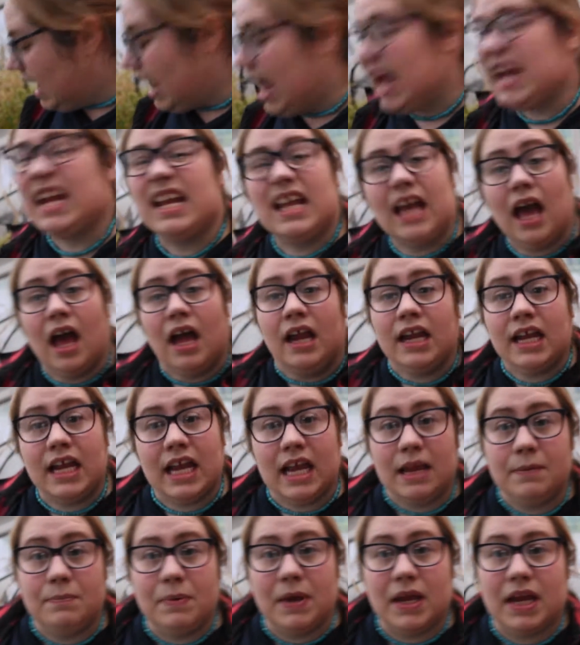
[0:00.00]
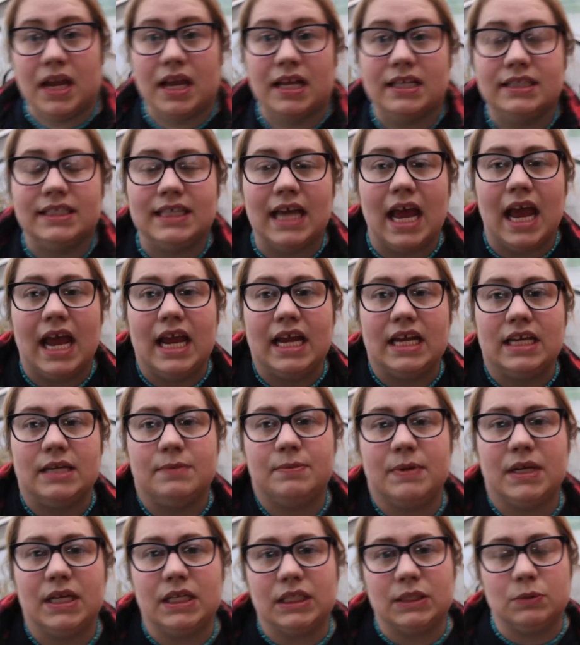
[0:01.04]
and kind of keep it
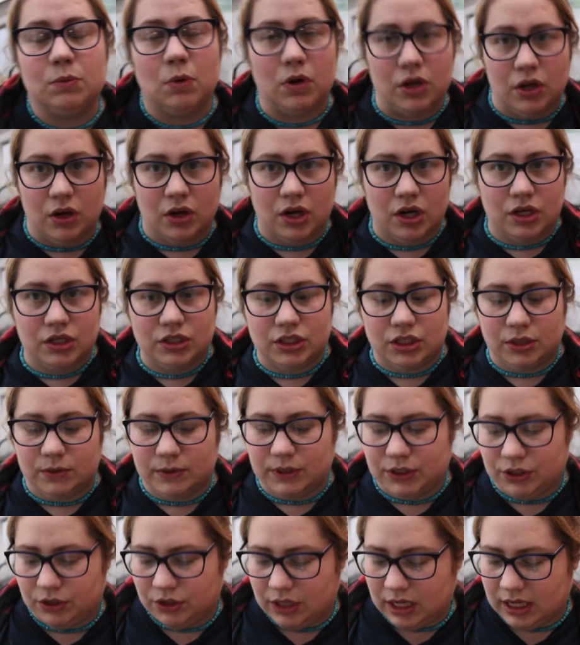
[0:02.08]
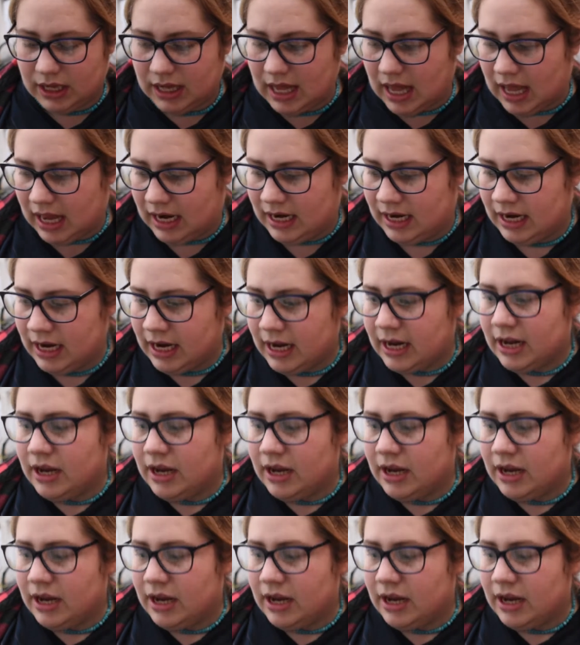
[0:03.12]
contained, because what you can do is you can then